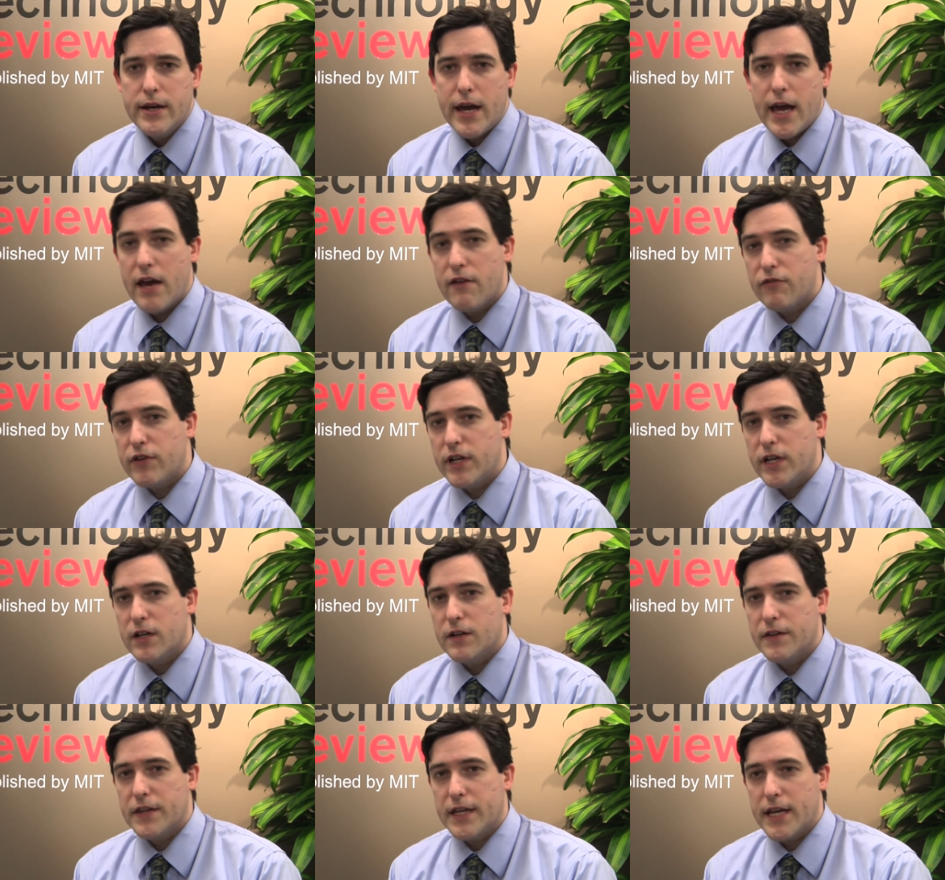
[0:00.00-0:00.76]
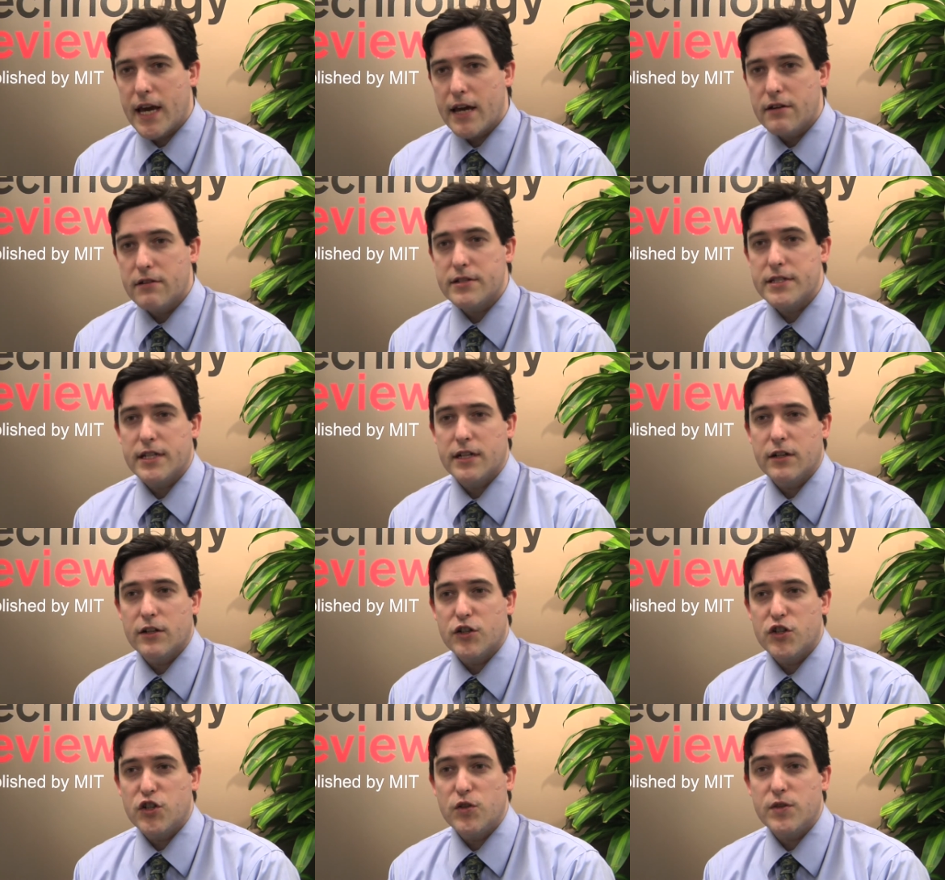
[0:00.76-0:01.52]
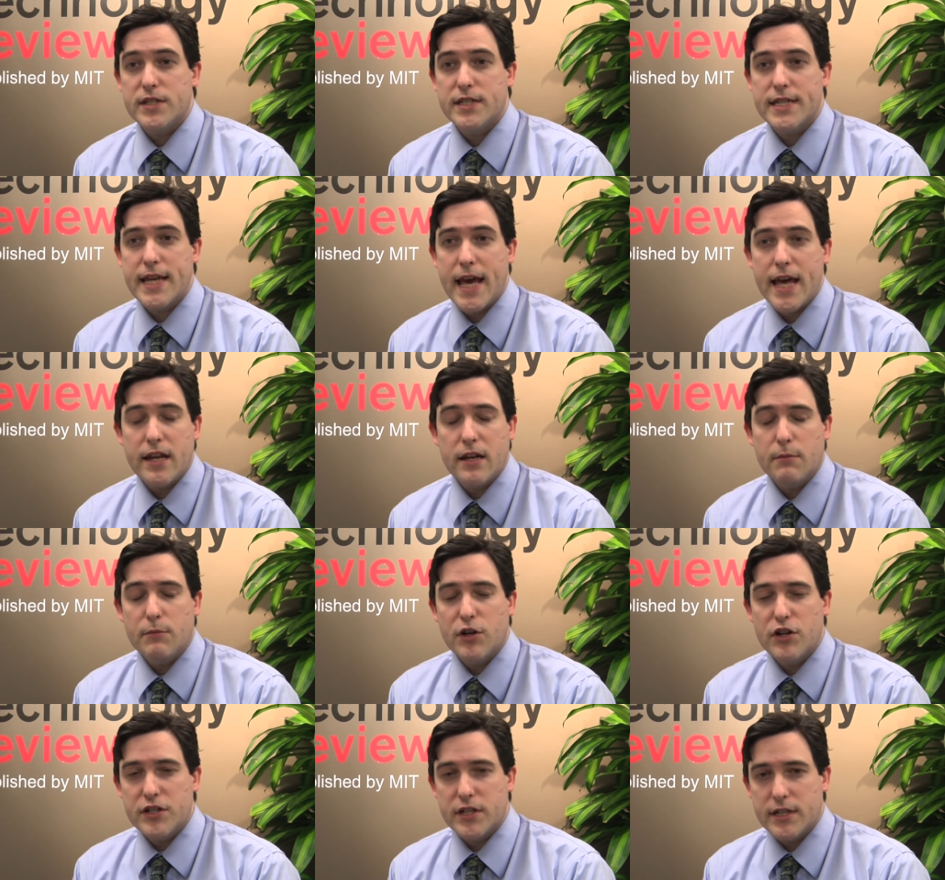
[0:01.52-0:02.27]
Every year, the editors here choose 10
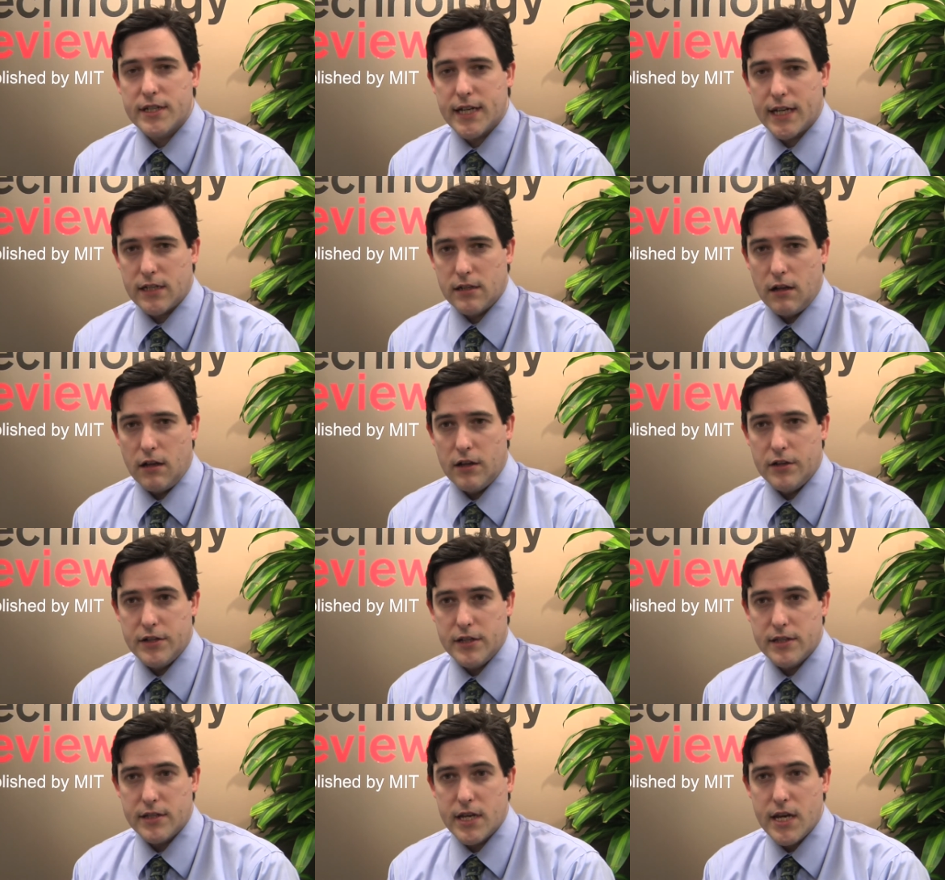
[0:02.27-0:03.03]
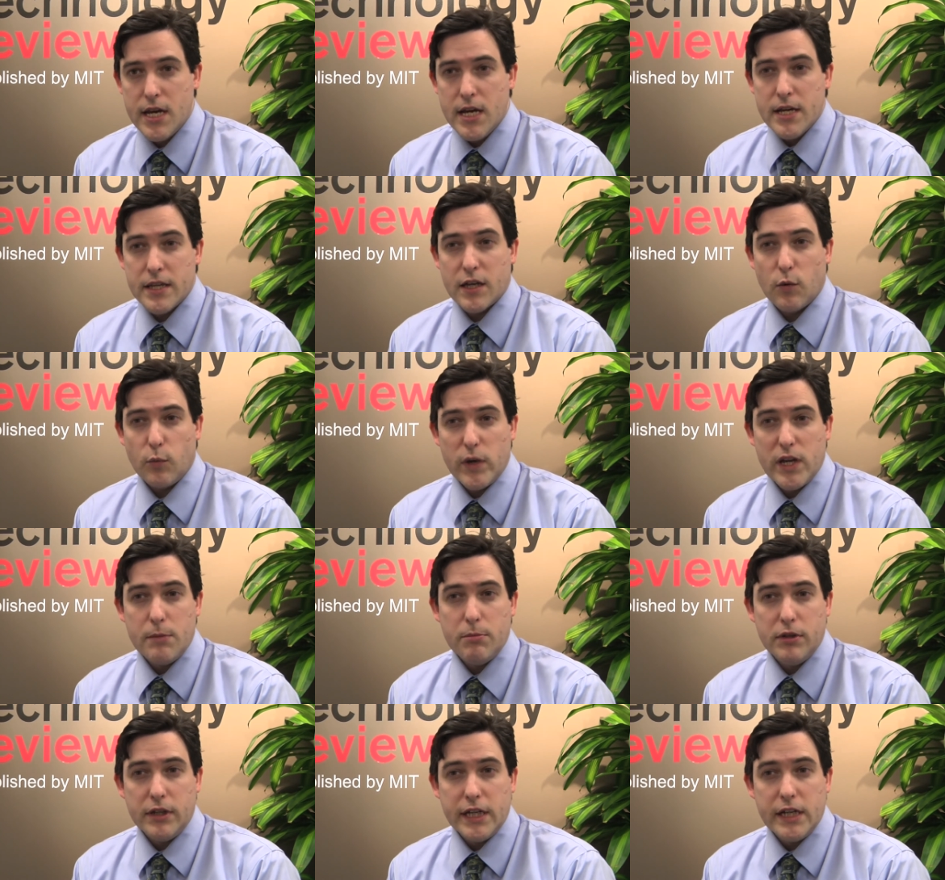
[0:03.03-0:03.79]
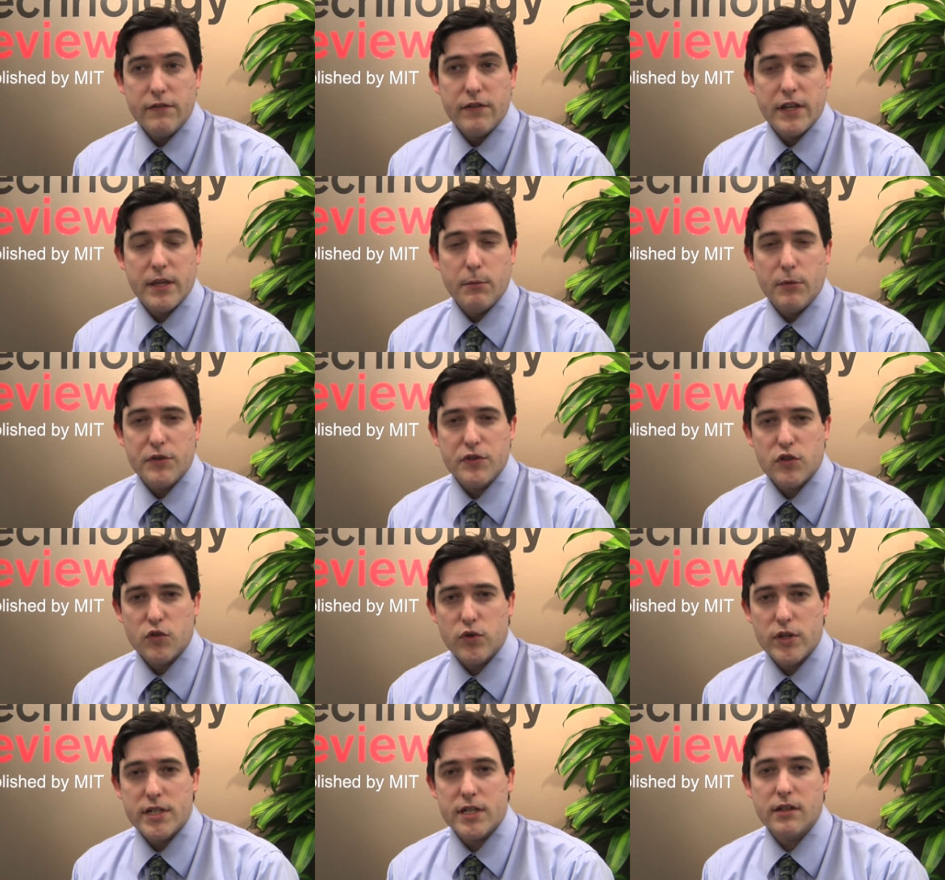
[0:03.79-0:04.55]
emerging technologies that we believe are the most
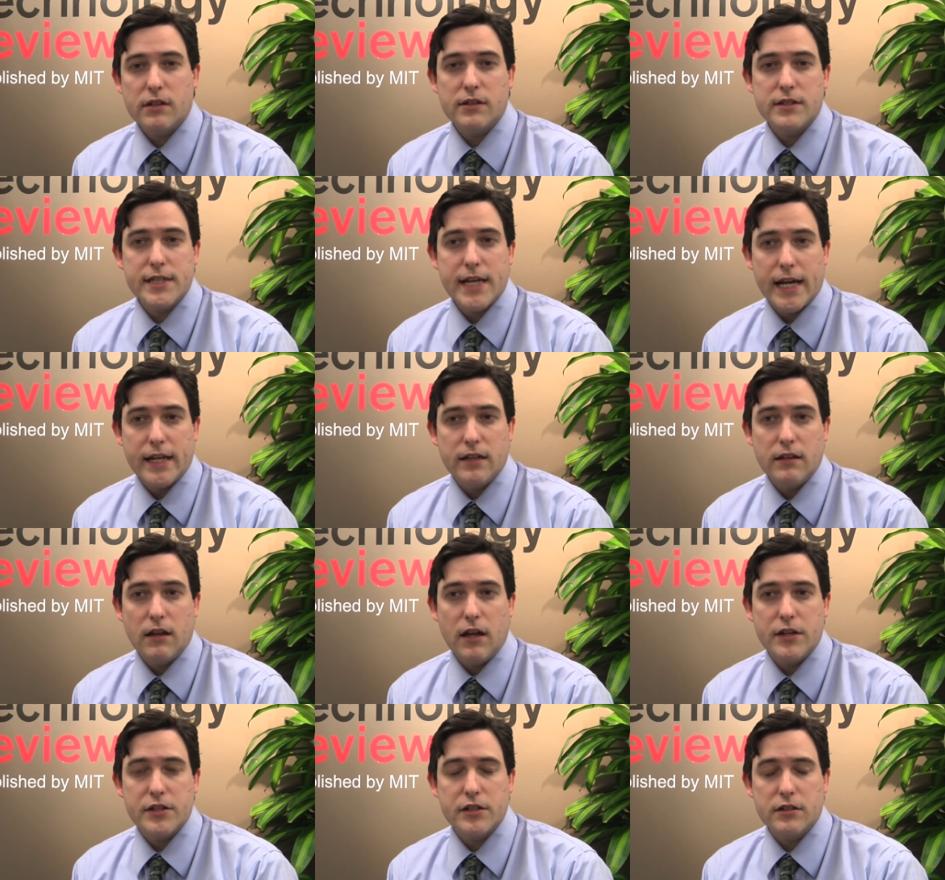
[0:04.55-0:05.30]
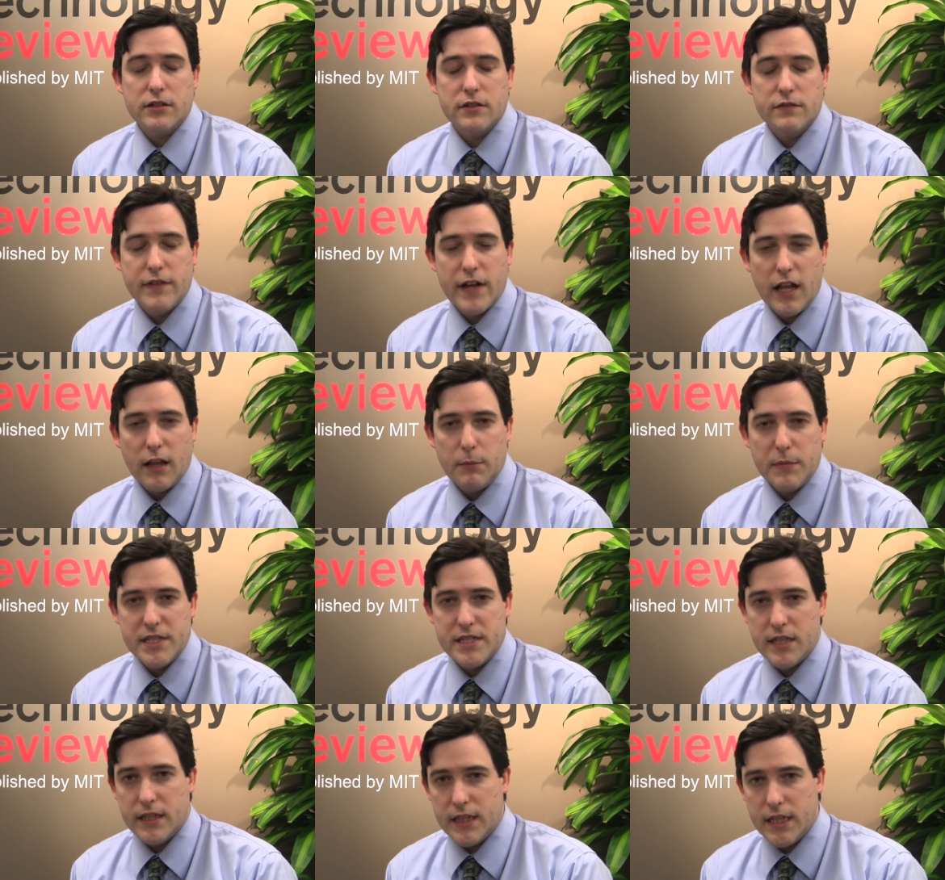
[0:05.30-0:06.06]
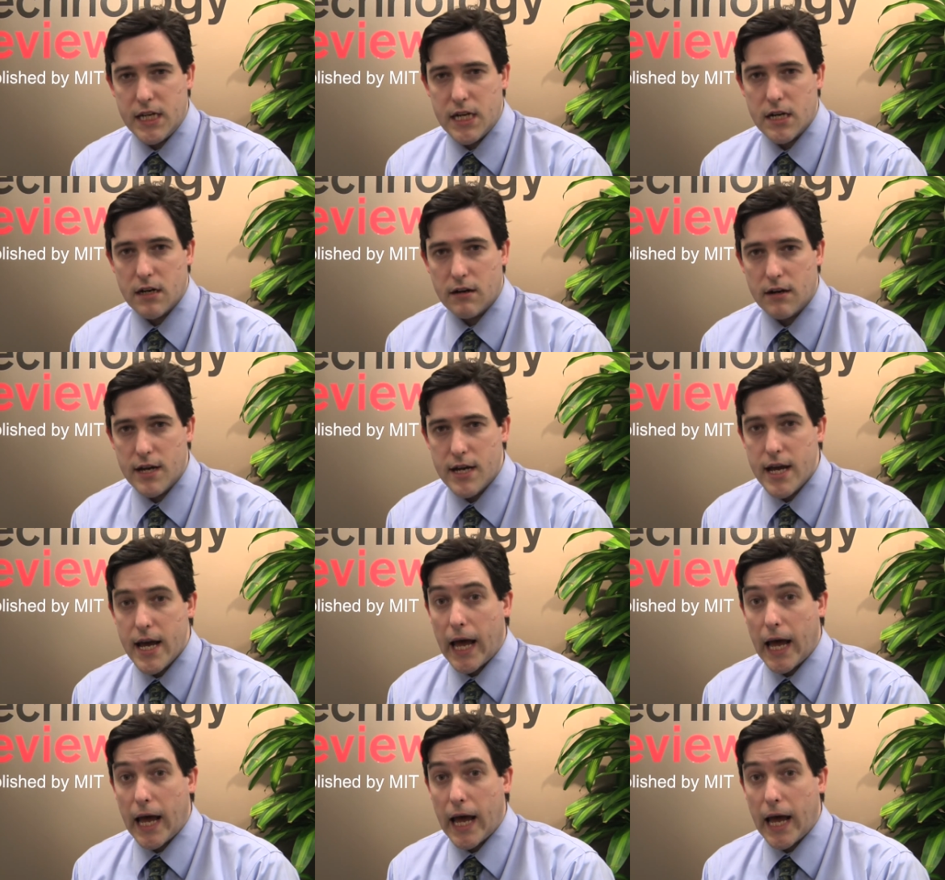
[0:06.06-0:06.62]
critical technological developments in the year,